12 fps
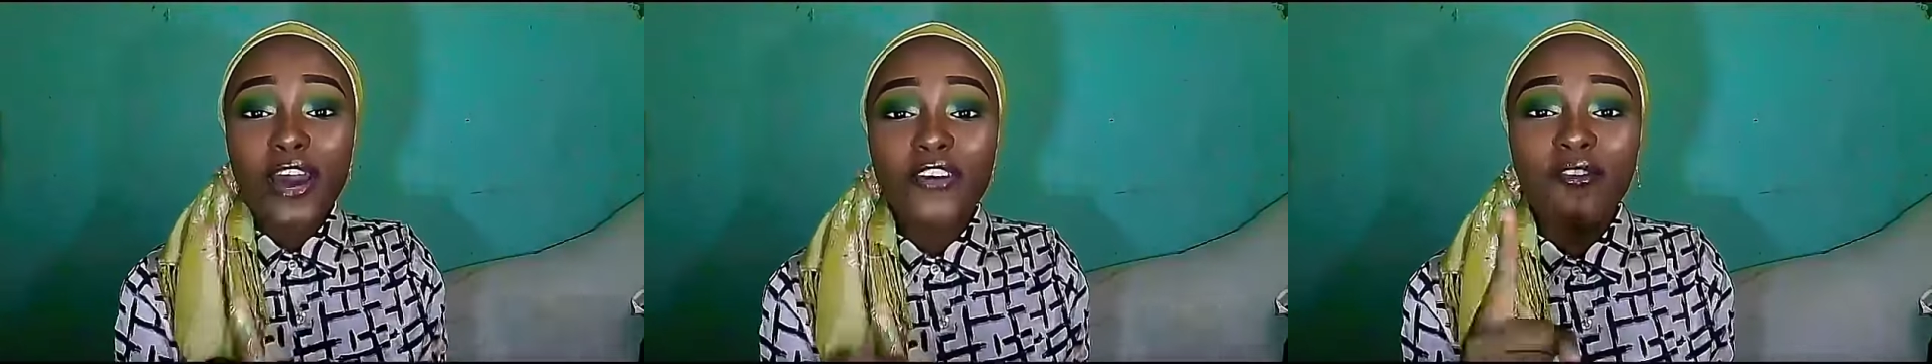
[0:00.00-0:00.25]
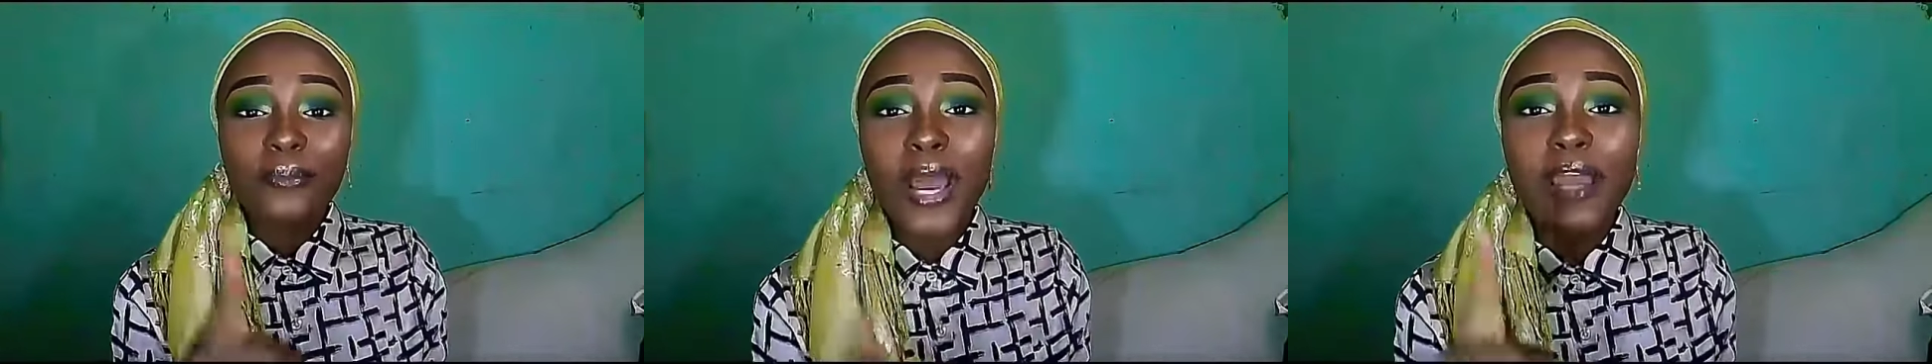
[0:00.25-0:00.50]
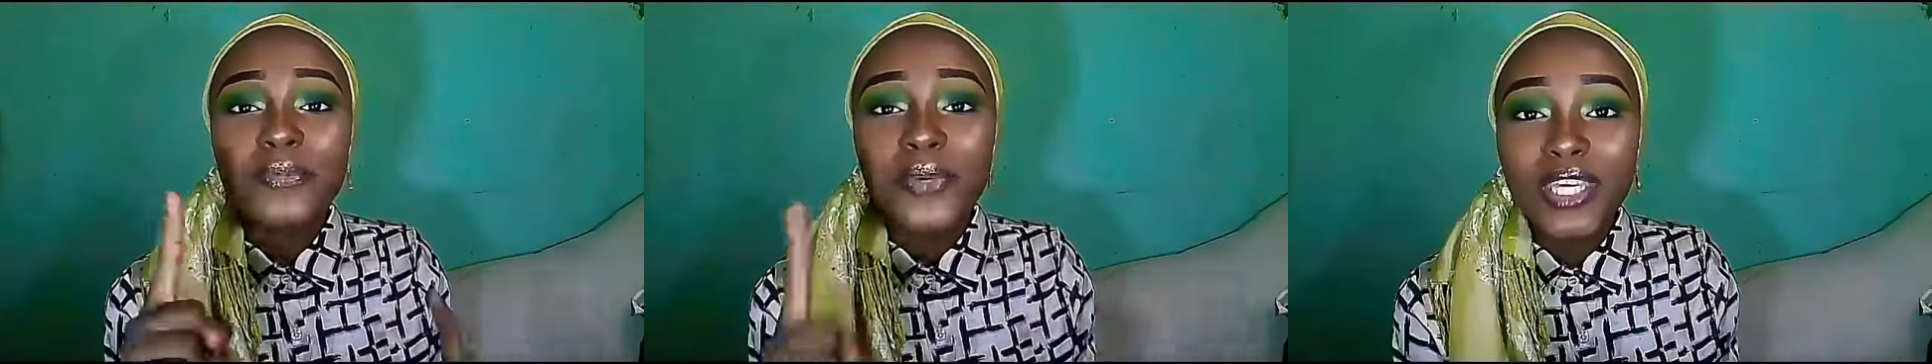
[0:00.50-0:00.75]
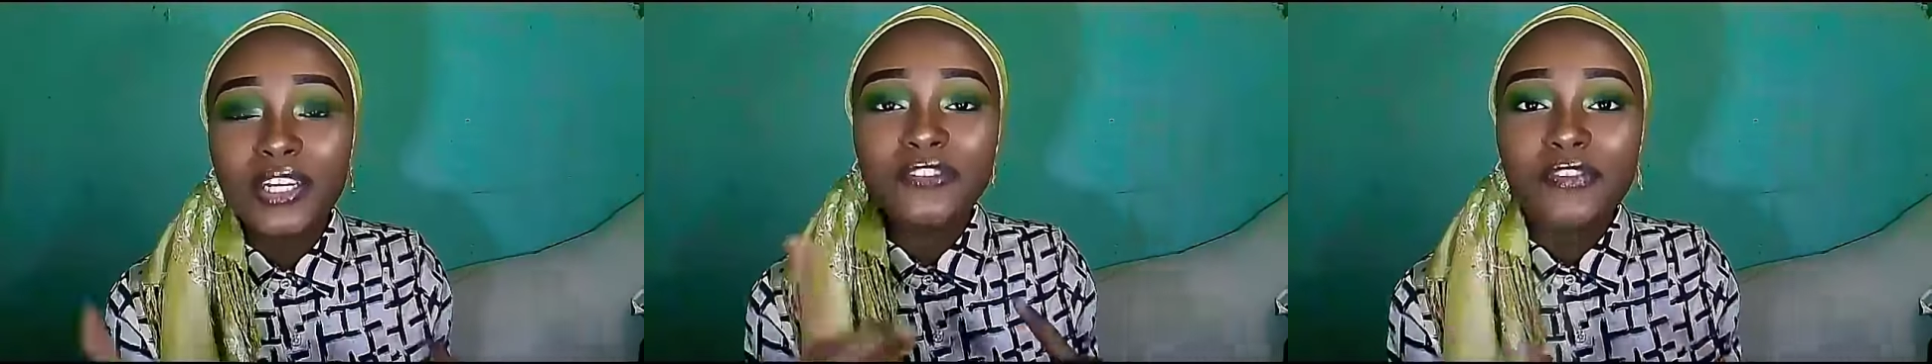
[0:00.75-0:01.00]
of my
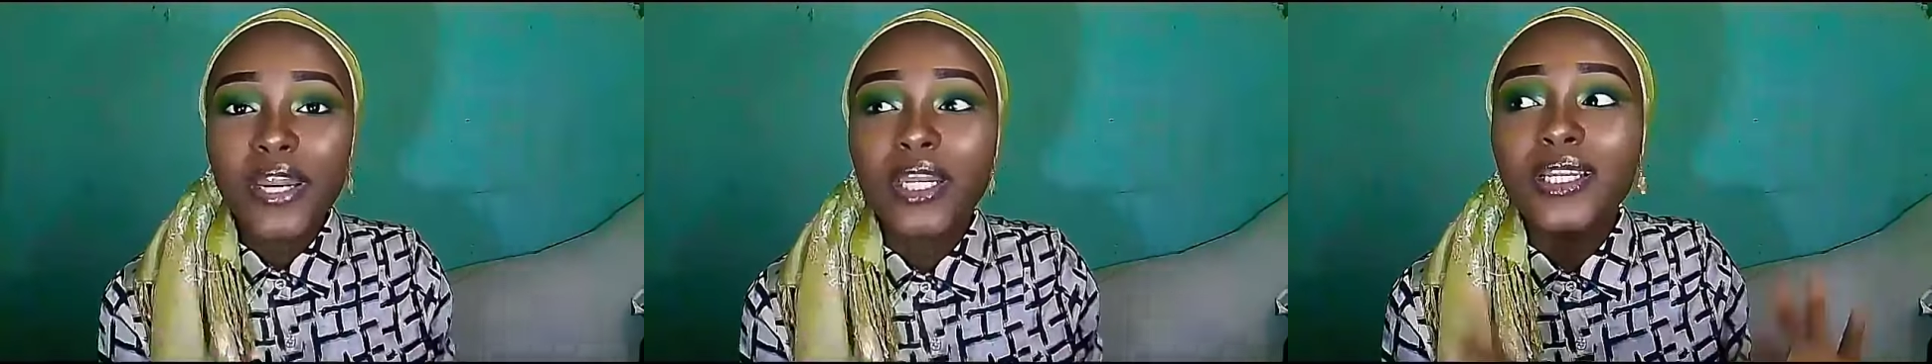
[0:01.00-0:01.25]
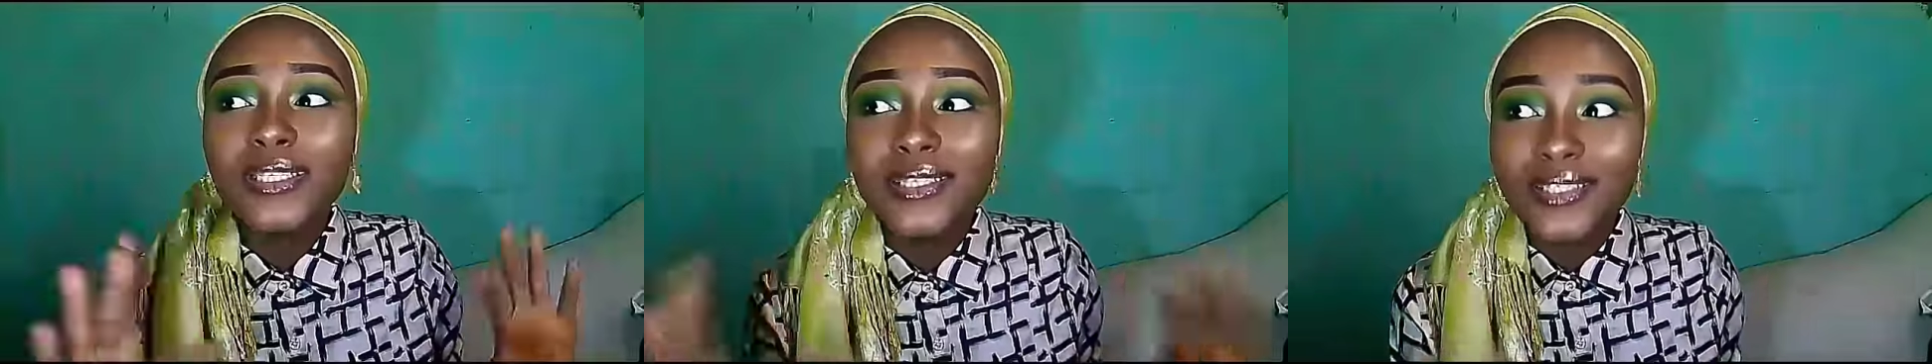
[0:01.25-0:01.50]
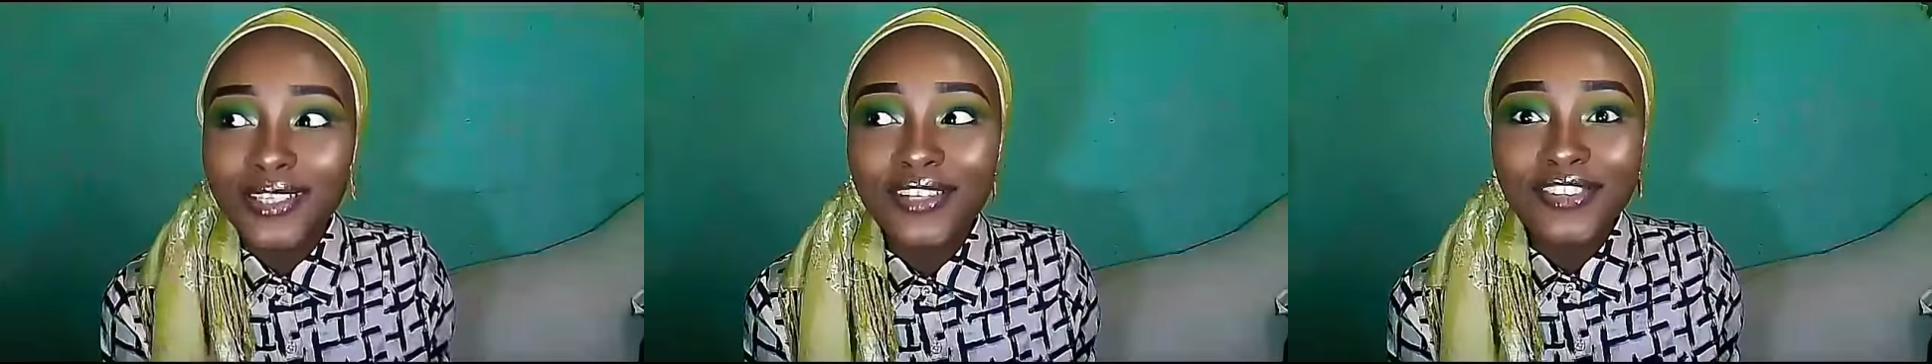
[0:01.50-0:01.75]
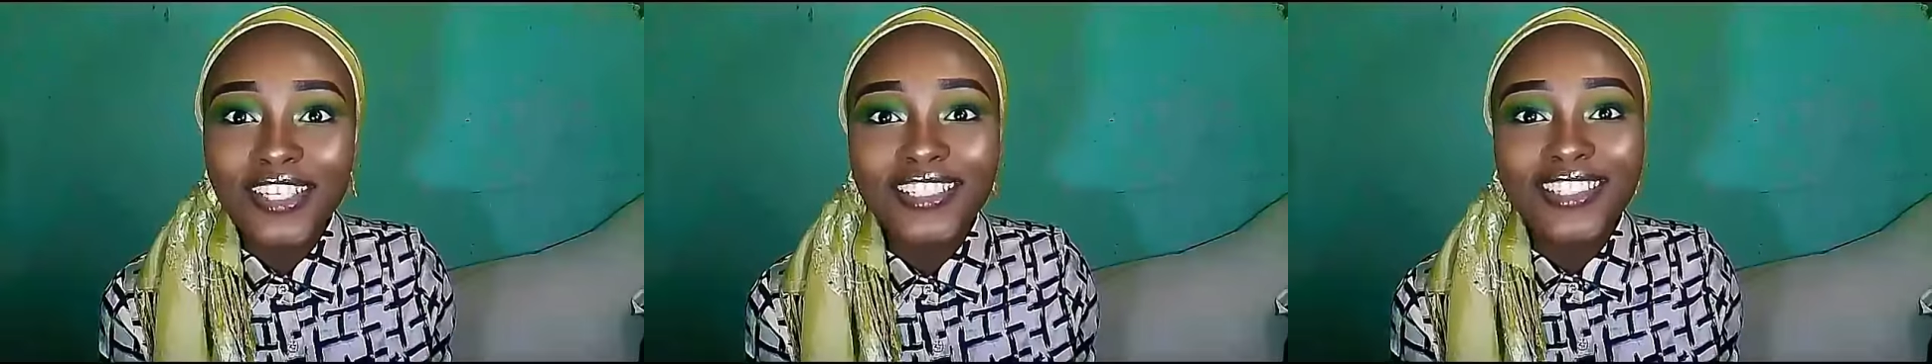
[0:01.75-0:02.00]
beginner friendly
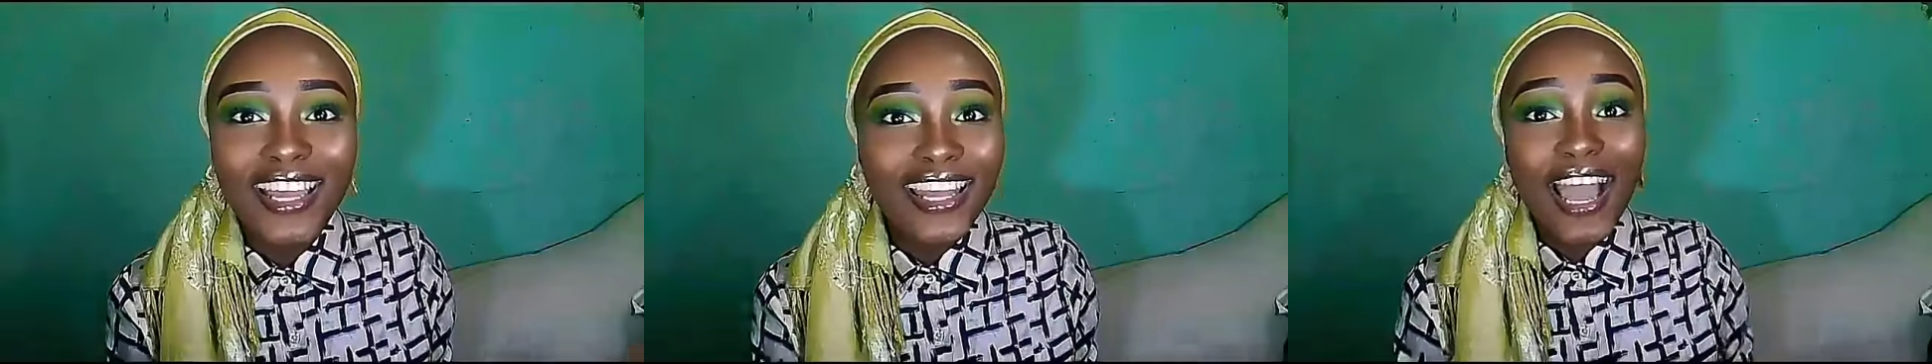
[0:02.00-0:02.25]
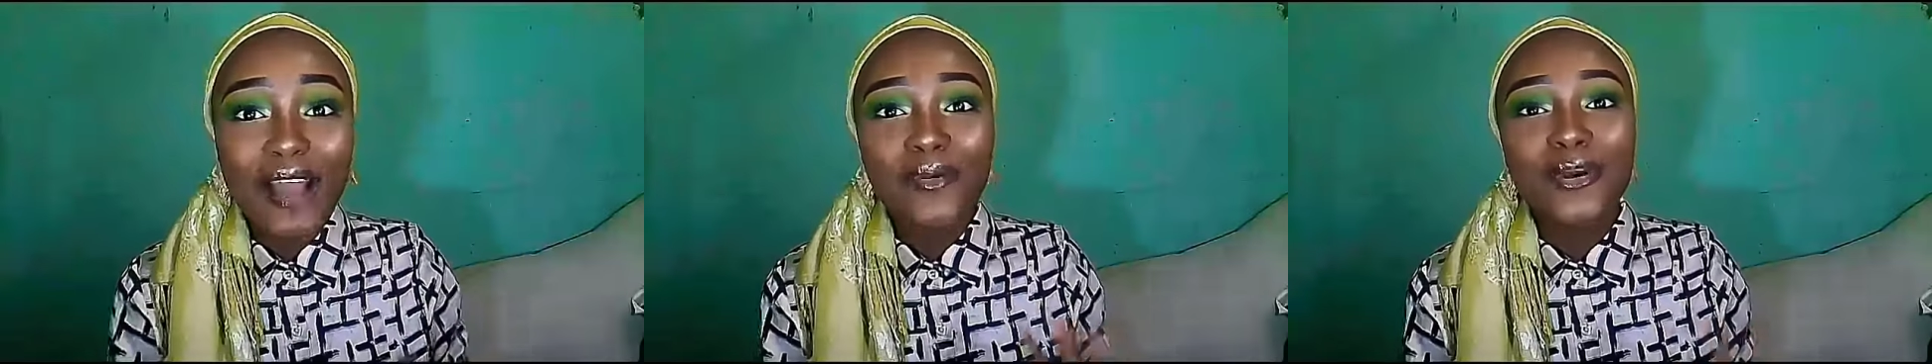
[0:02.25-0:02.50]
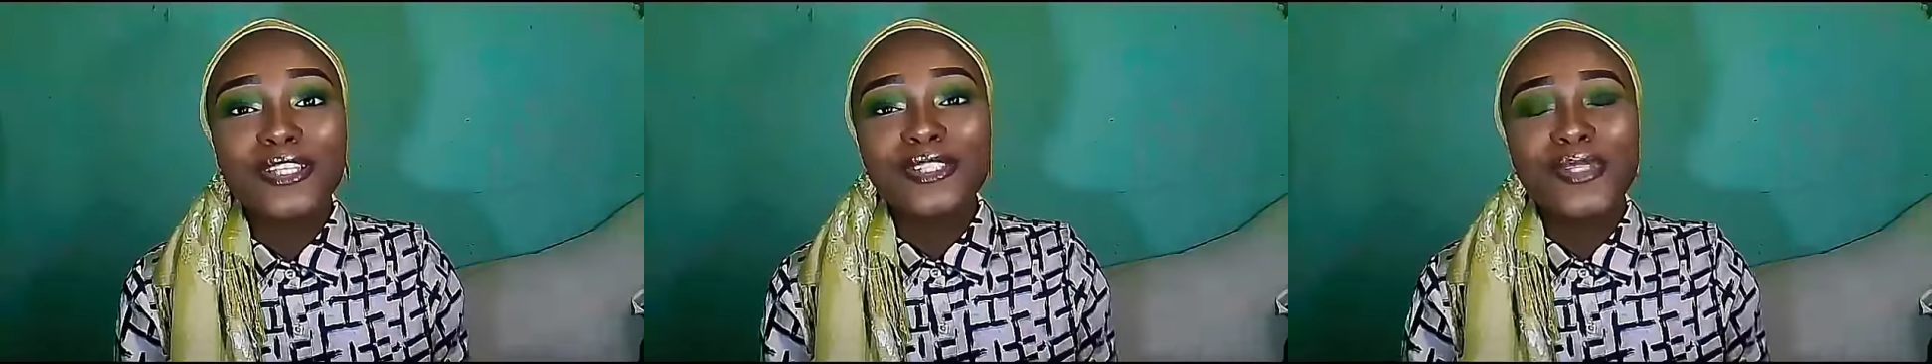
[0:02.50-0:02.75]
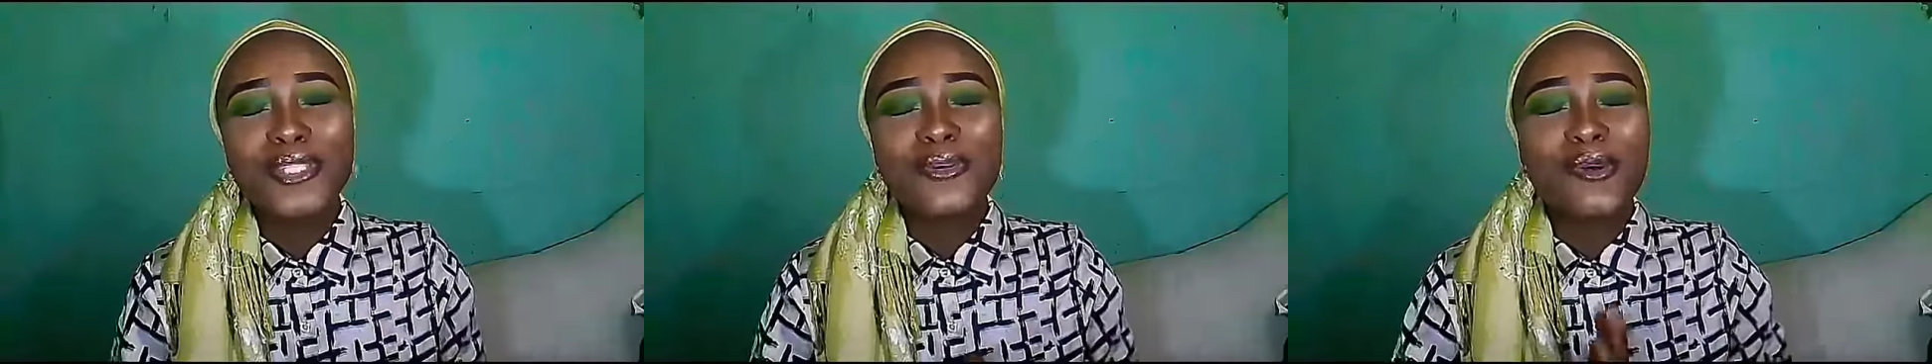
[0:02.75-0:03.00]
series that I'm going to
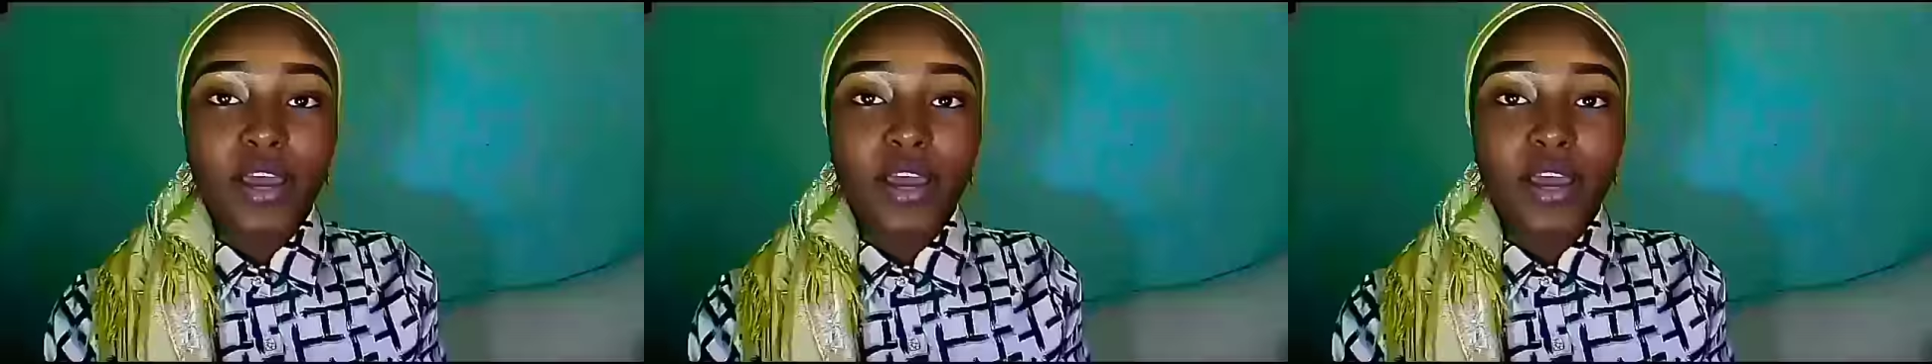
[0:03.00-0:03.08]
be doing.